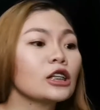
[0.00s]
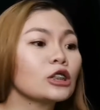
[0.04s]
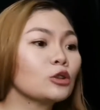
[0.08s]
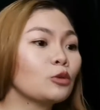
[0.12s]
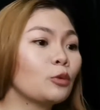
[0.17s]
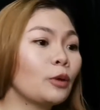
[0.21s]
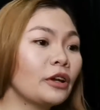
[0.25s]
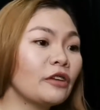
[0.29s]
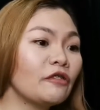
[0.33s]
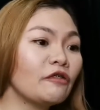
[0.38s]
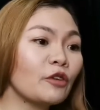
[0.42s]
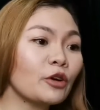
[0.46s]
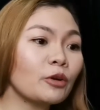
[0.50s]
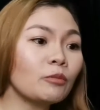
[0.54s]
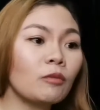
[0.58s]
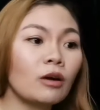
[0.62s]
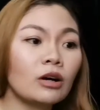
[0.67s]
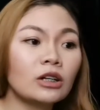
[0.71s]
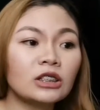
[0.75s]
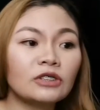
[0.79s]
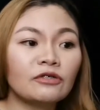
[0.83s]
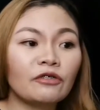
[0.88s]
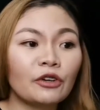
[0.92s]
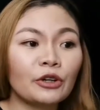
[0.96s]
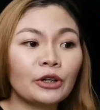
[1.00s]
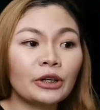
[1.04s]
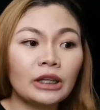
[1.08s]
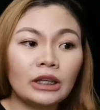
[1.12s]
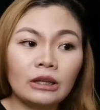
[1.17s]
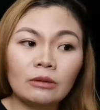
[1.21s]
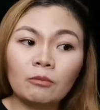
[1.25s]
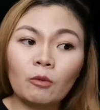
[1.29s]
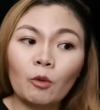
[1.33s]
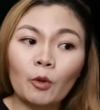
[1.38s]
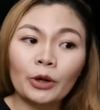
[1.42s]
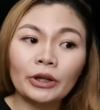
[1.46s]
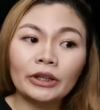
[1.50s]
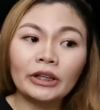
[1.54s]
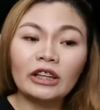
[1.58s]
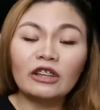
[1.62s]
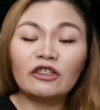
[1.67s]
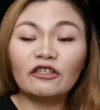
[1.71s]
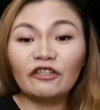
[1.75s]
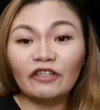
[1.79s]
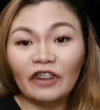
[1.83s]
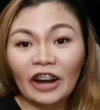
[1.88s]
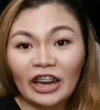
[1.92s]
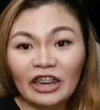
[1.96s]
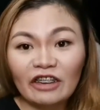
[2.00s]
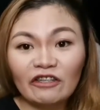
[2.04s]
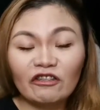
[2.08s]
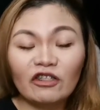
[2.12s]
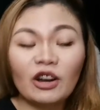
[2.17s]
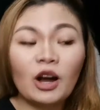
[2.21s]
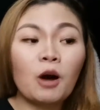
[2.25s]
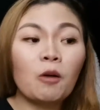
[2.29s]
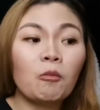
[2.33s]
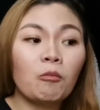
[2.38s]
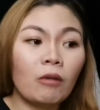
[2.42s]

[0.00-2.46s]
24 months for keyboard and 5